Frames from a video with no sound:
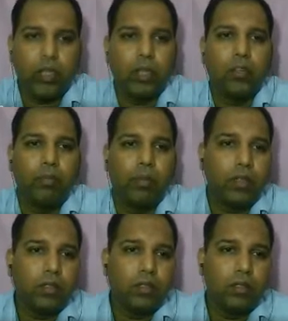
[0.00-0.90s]
equipment,
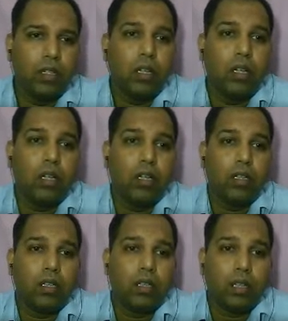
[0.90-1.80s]

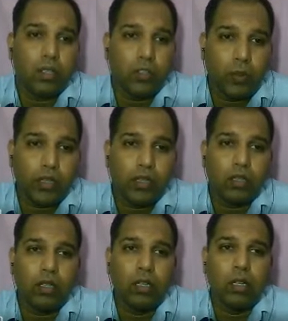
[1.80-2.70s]
special
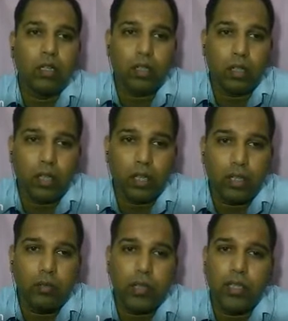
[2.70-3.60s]

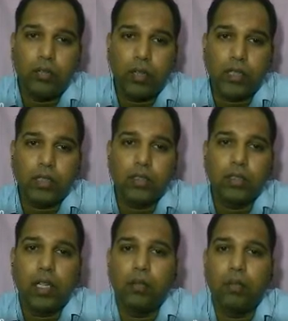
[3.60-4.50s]
containment devices
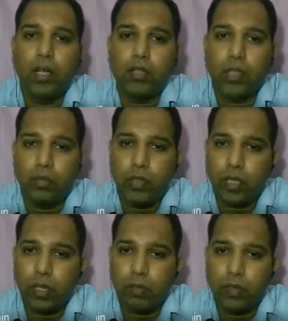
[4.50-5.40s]
like biosafety
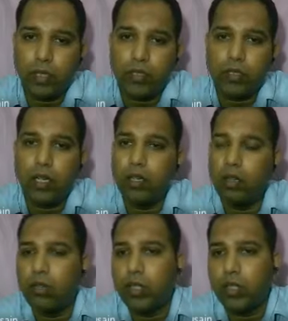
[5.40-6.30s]
cabinets are
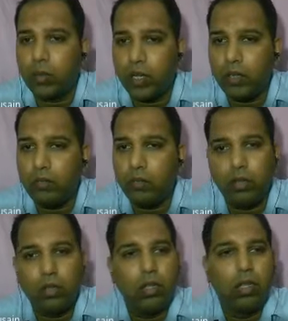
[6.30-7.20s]
not required
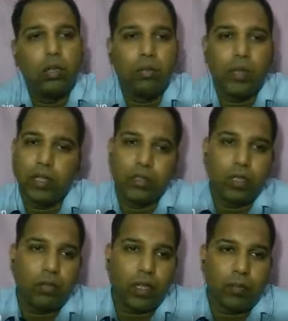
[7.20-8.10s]
for
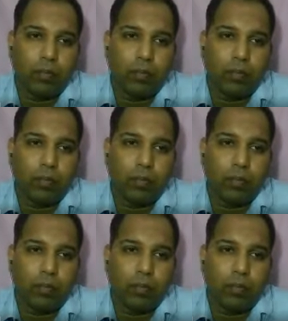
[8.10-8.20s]
BSL1.